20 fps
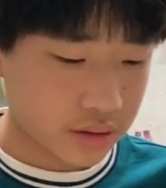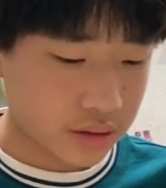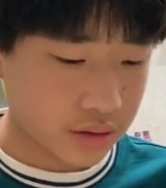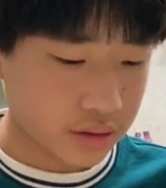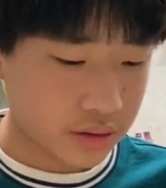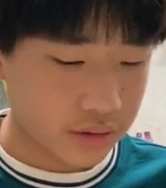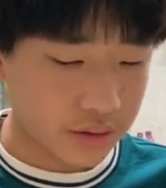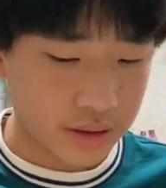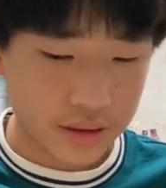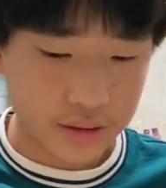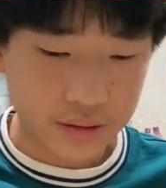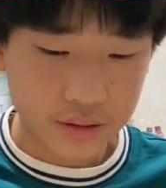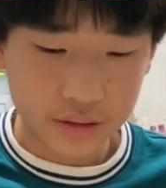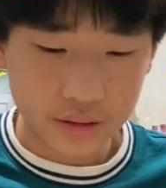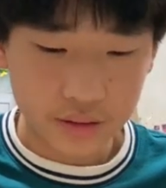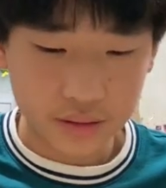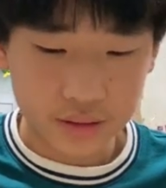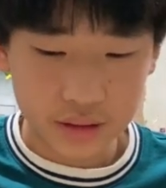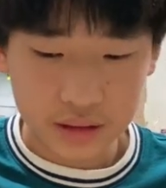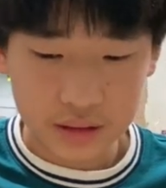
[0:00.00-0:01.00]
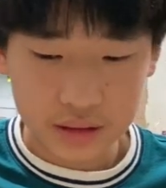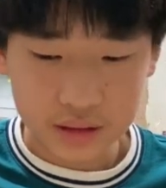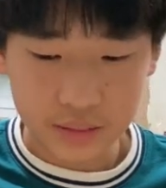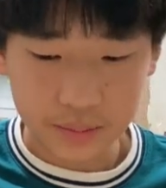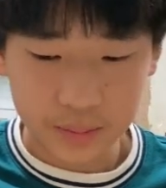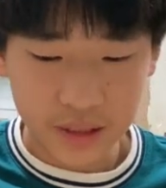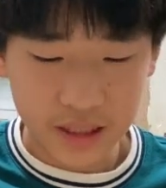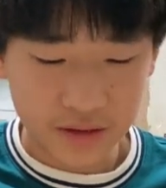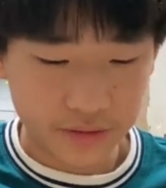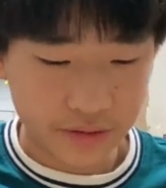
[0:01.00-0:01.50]
letter is
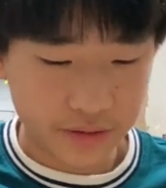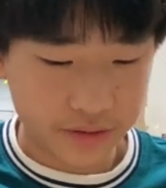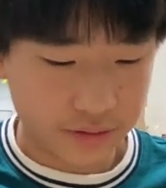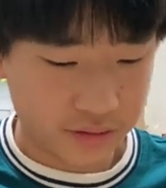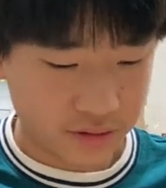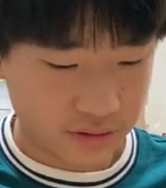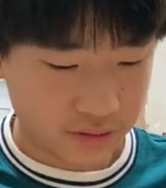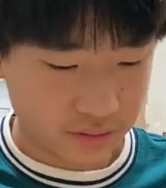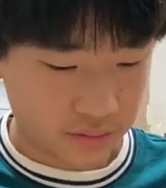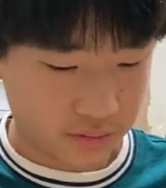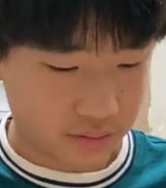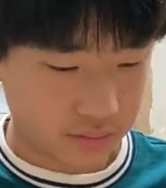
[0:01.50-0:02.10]
very long.